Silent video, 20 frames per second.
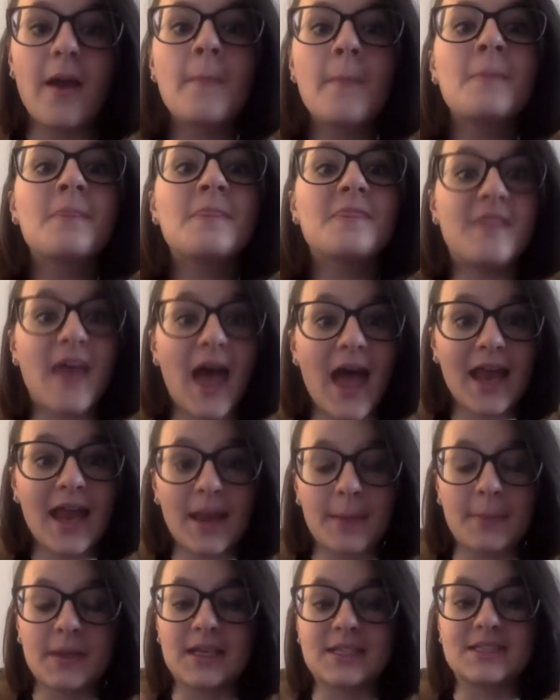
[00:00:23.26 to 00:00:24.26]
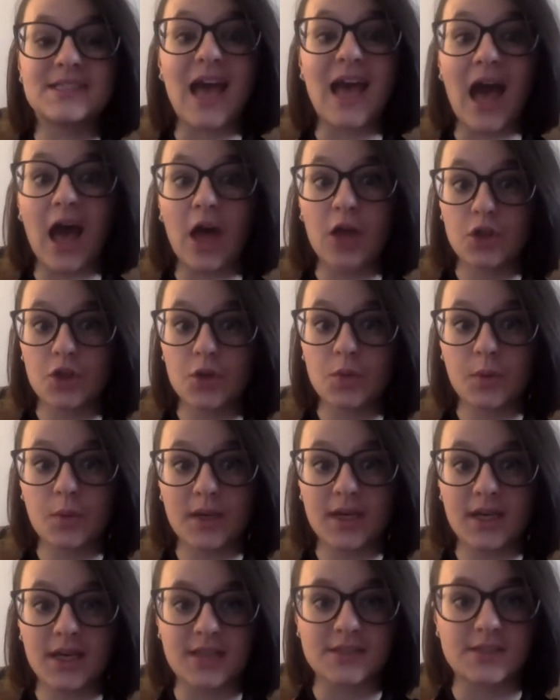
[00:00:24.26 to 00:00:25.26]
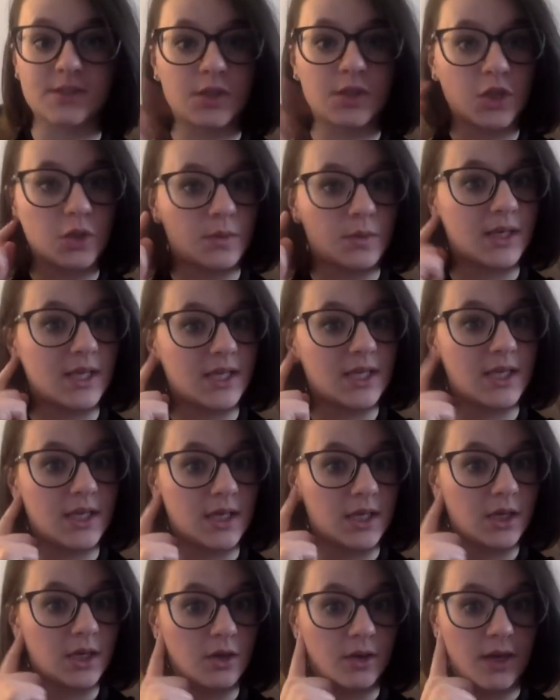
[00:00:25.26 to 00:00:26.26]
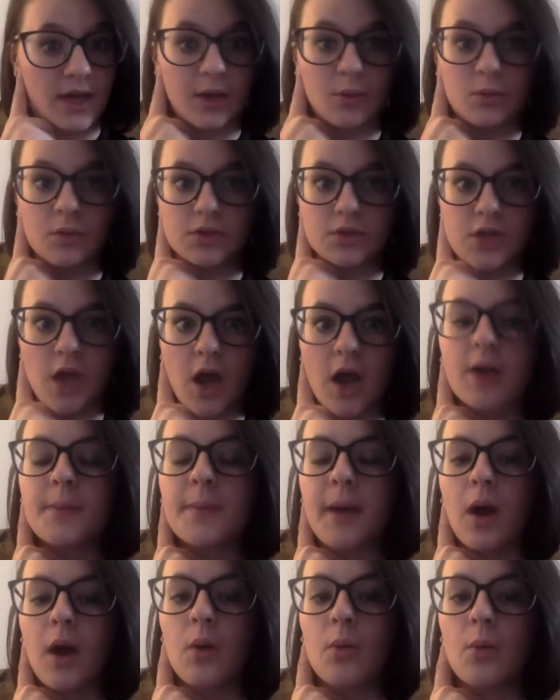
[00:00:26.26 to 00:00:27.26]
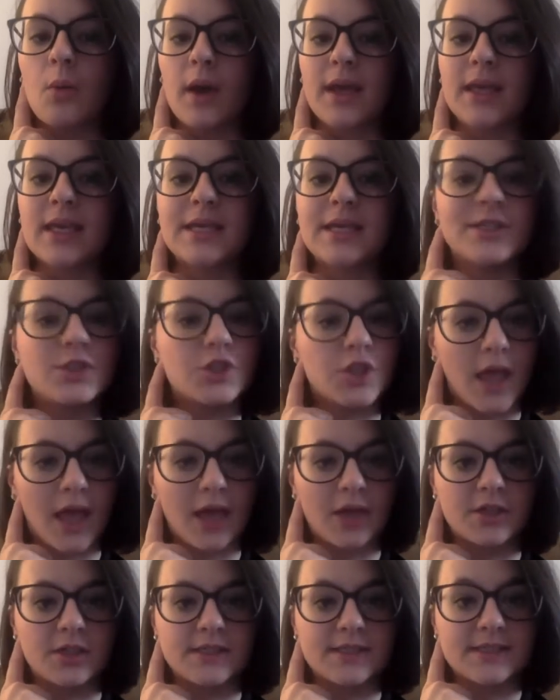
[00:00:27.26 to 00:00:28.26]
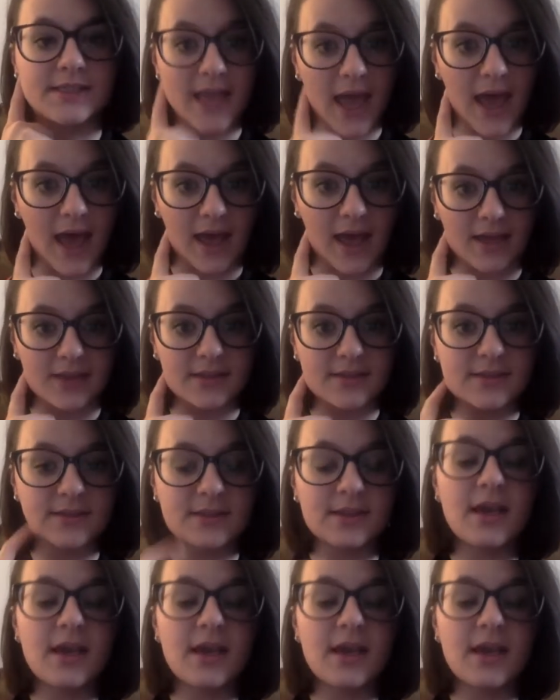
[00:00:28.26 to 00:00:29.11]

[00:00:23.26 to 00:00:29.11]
Then I'm going to tell you what it is so that you can hear it, and we'll talk about what each letter says,